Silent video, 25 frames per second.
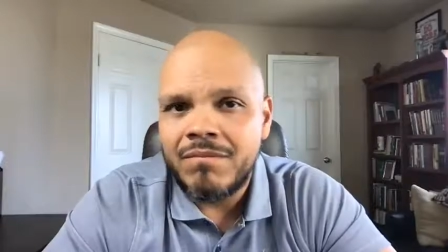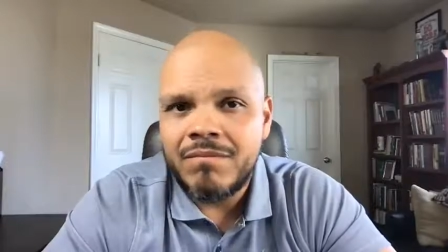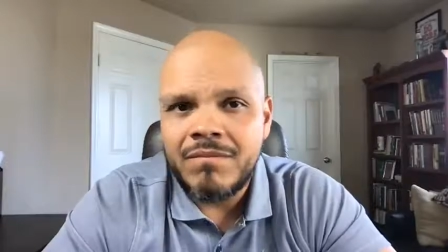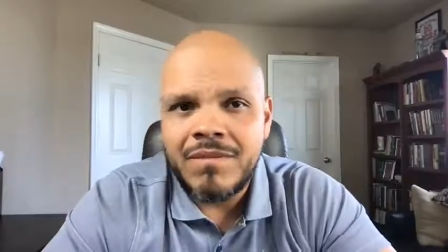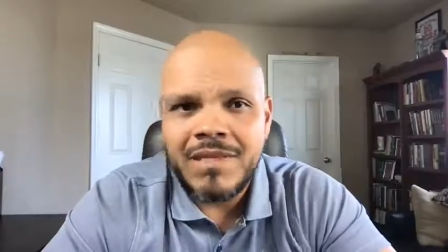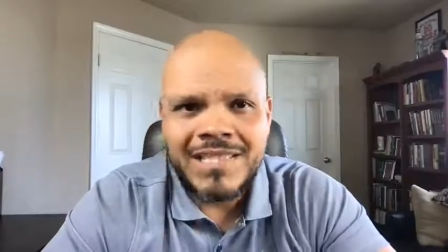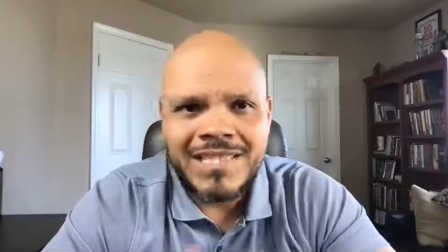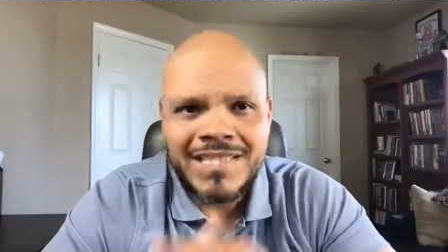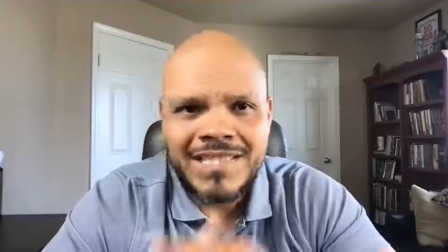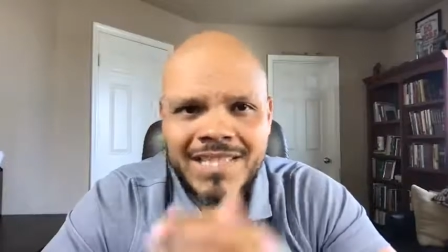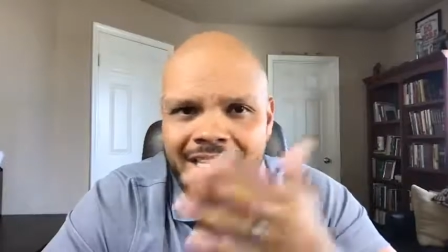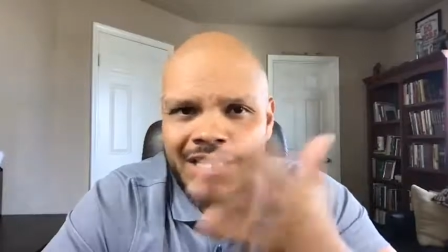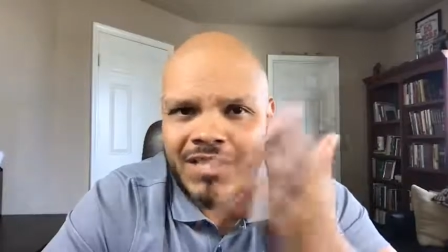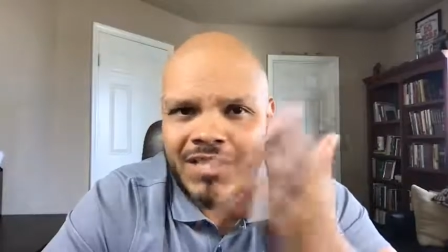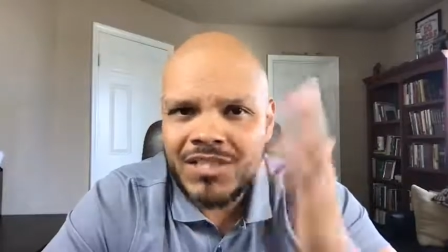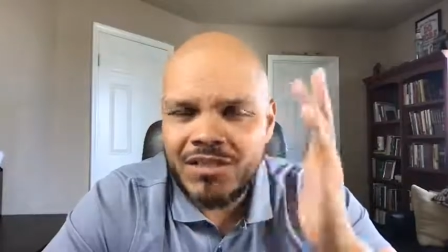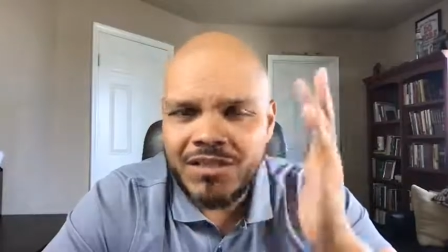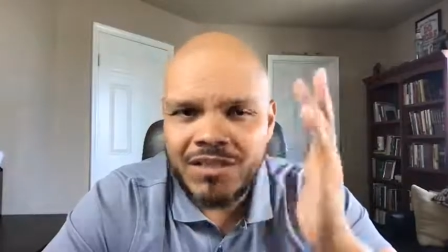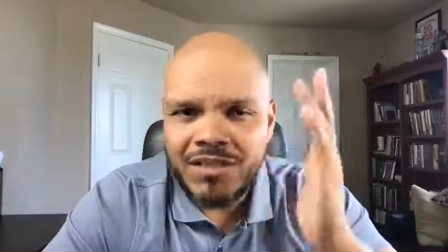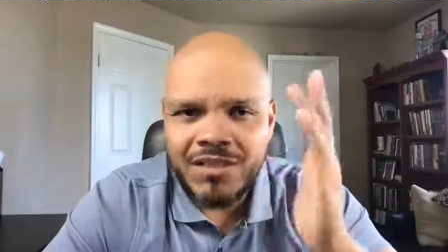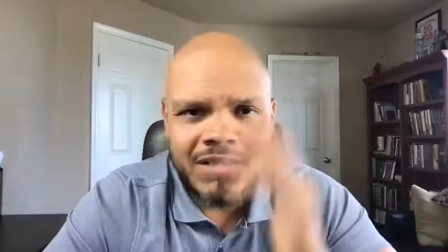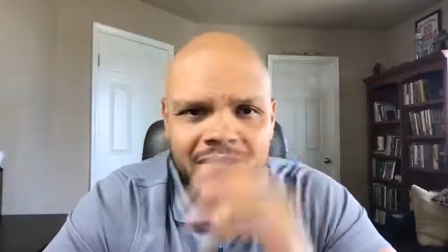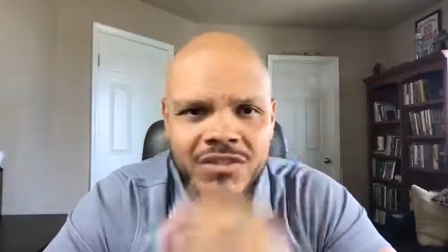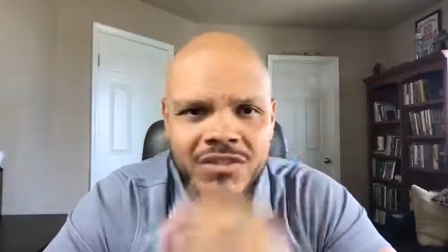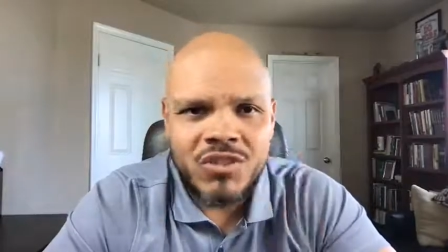Listen it
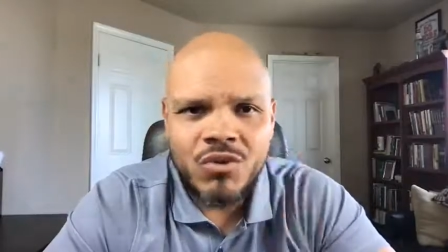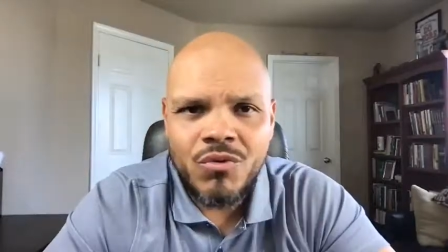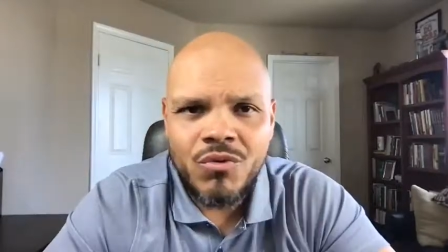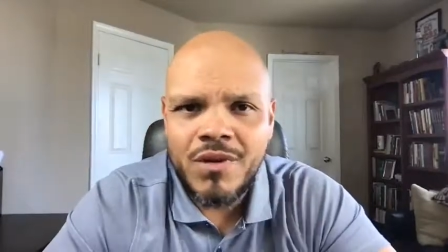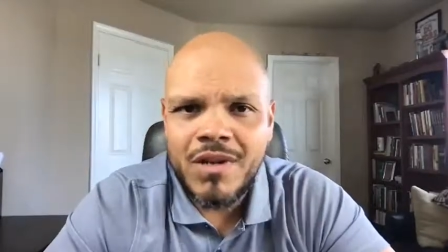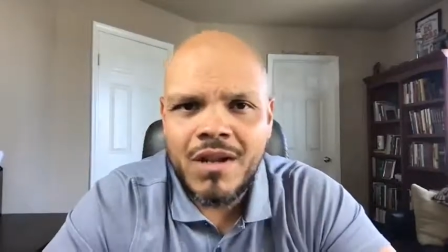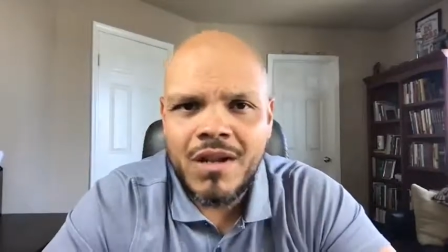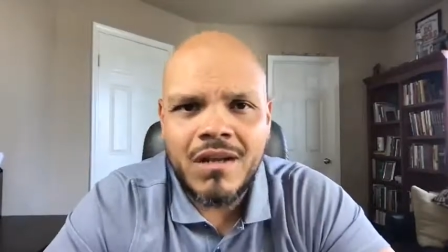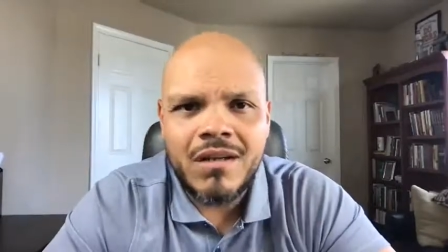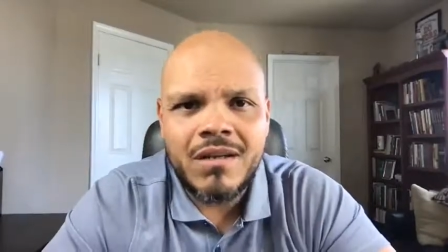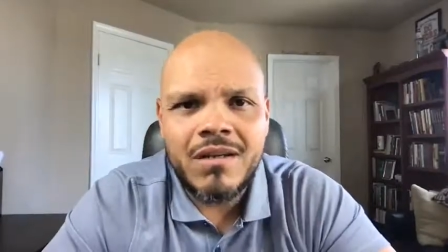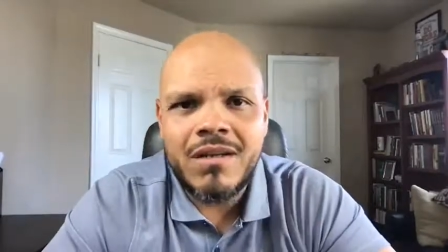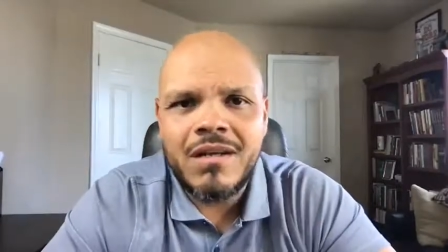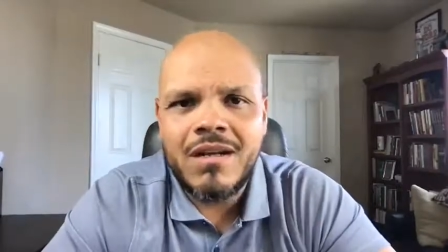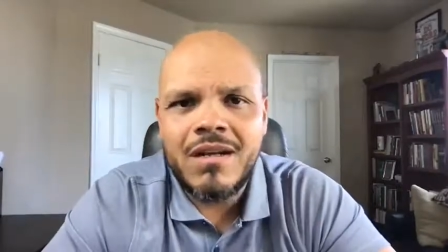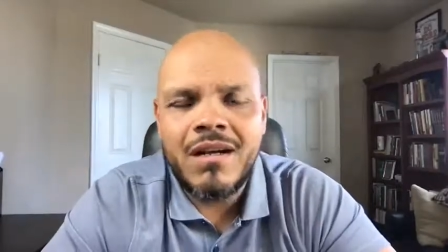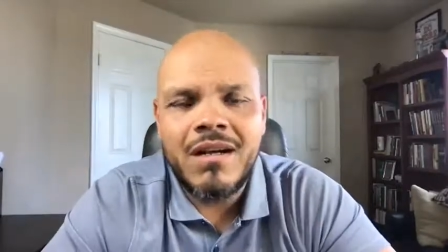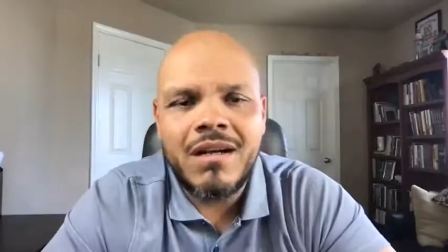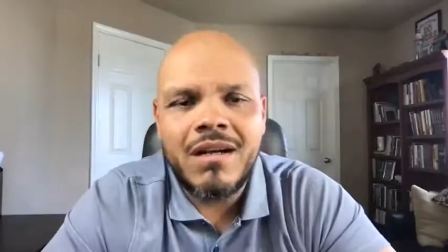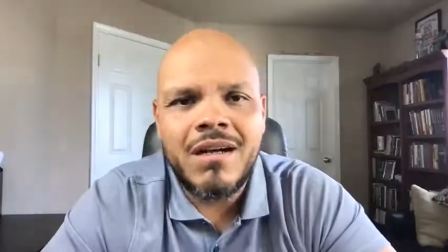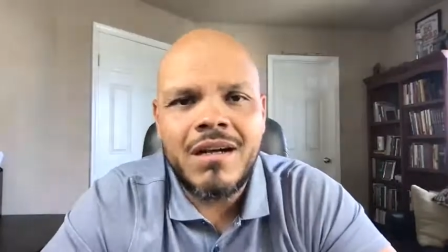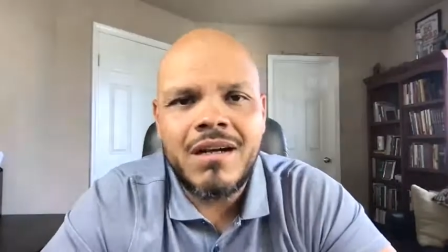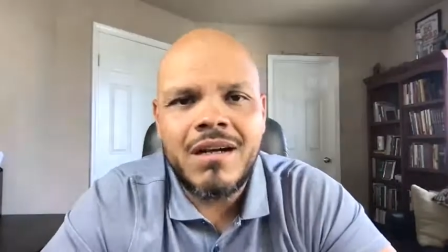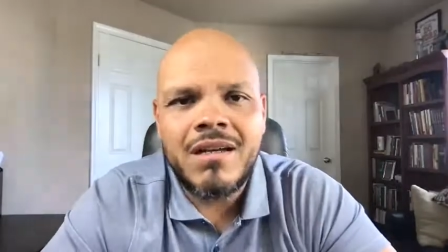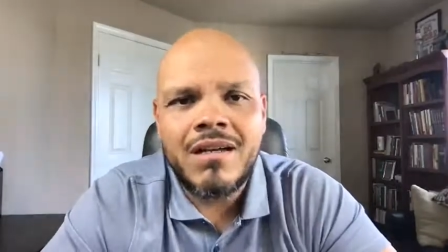listen to it on
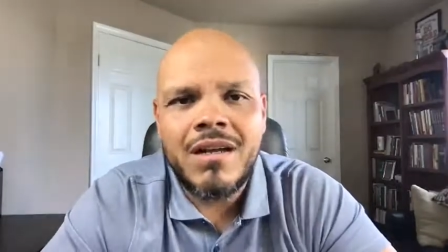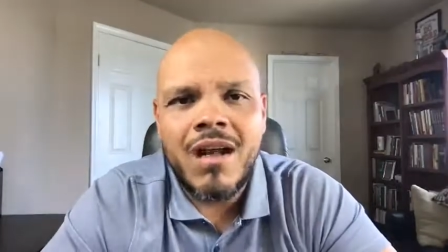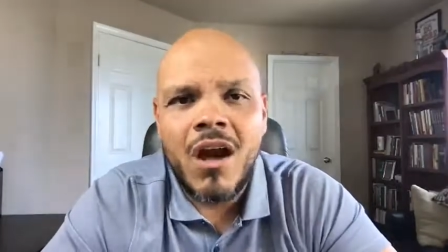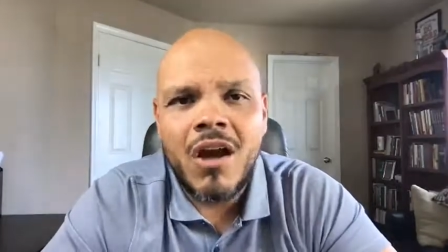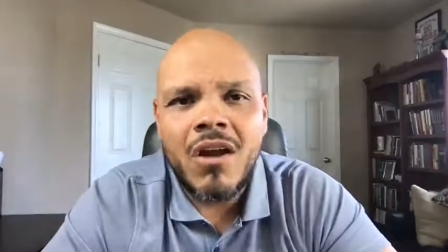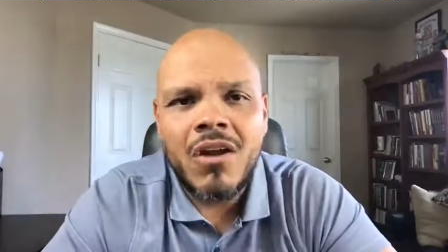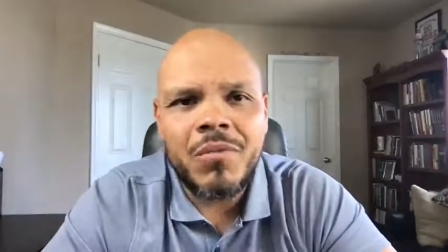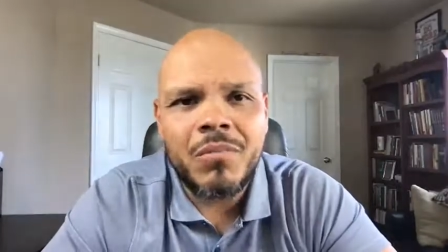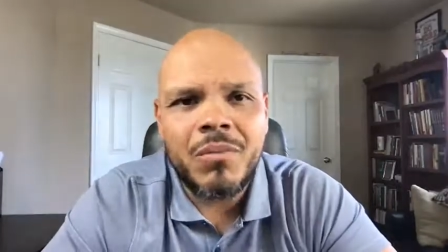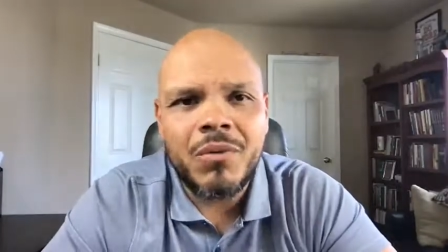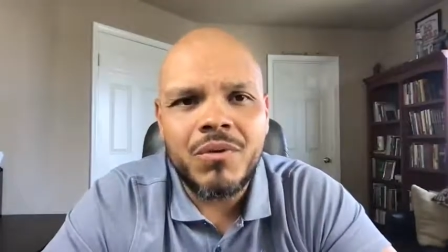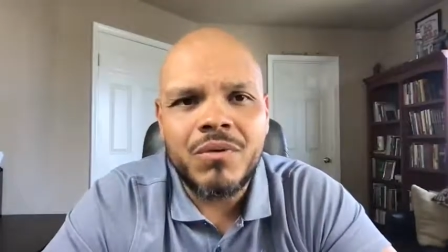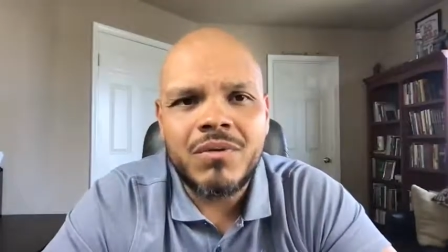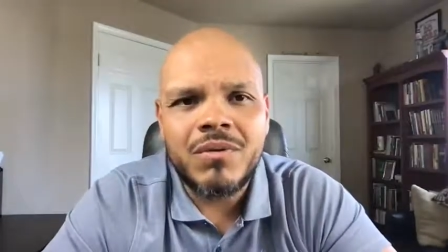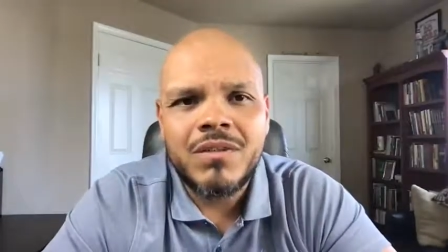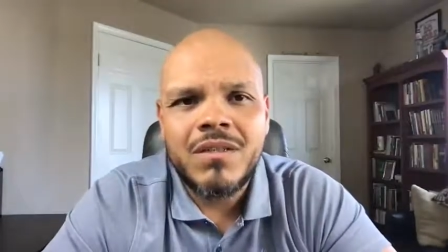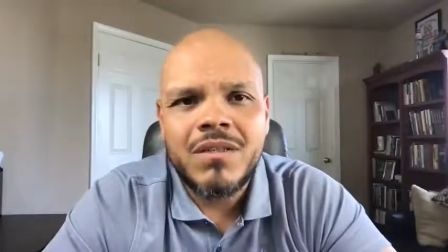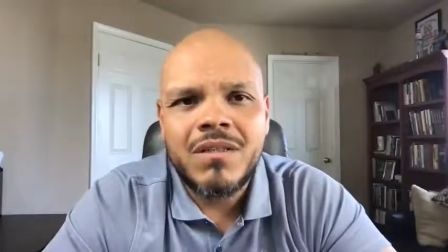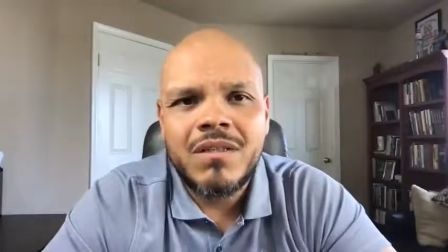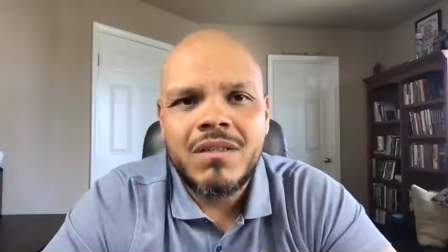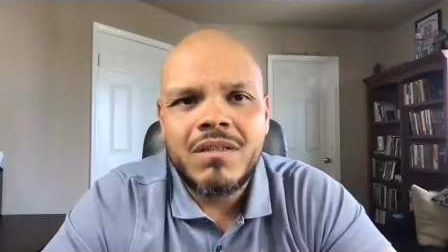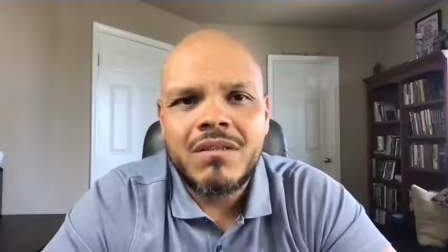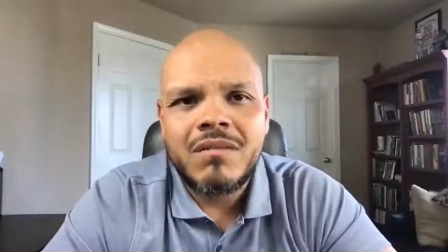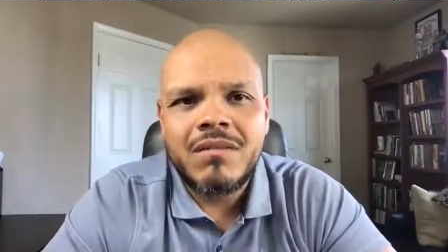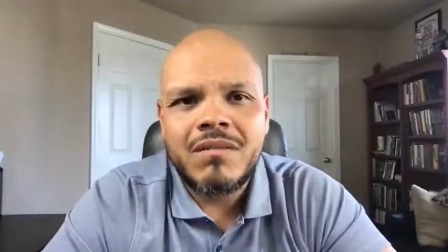uh, on Audible,
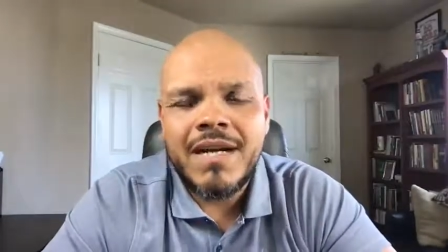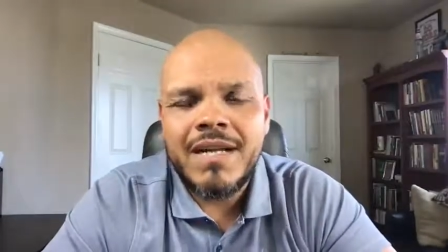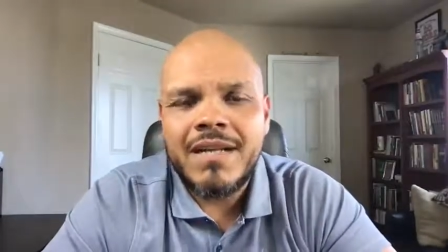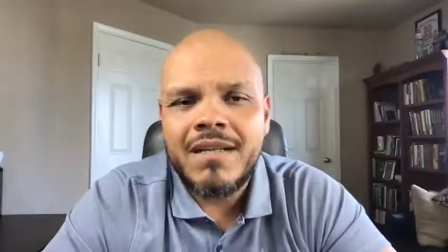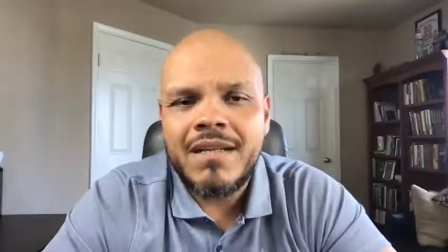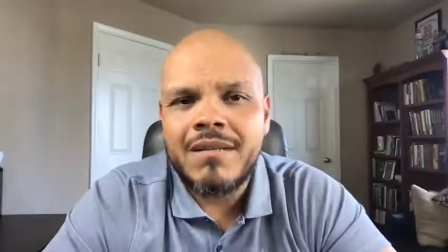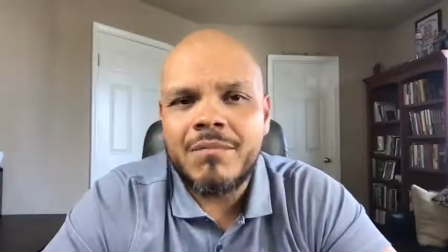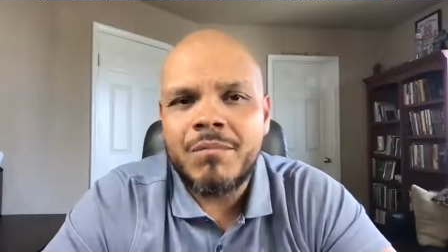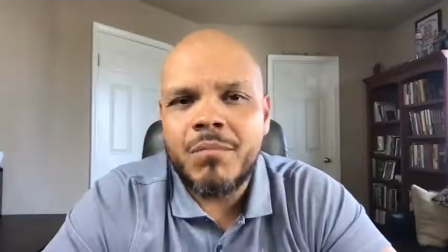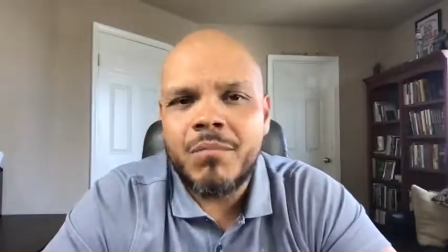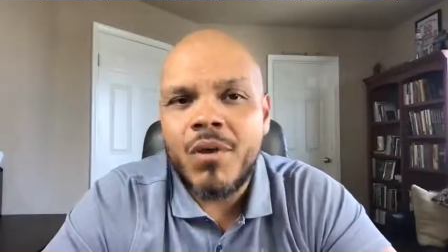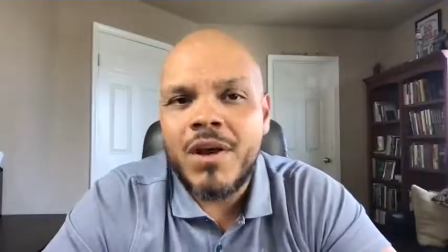right?